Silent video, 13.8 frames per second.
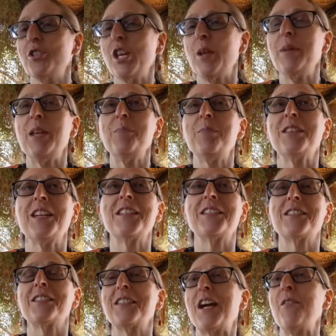Jamie, but
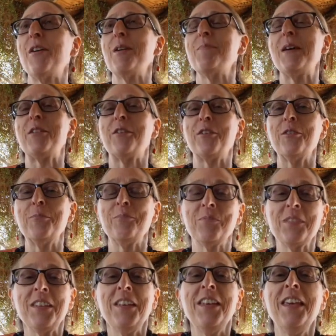that's how I met her.
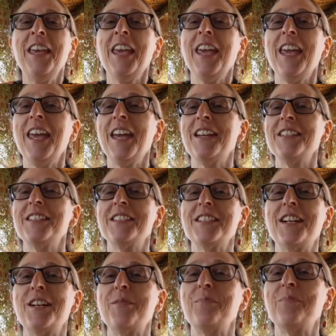And
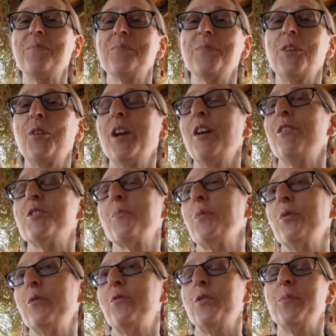her hair is
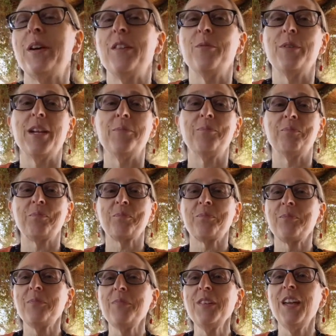beautiful, by the way.
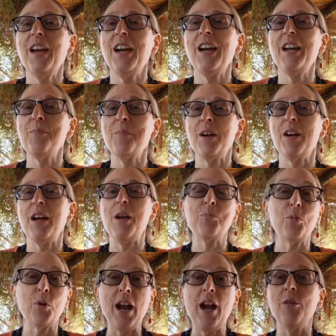I'm
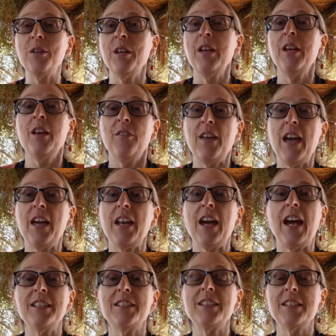proud that
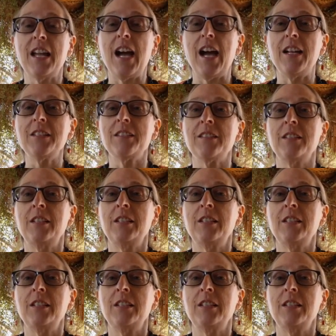I did not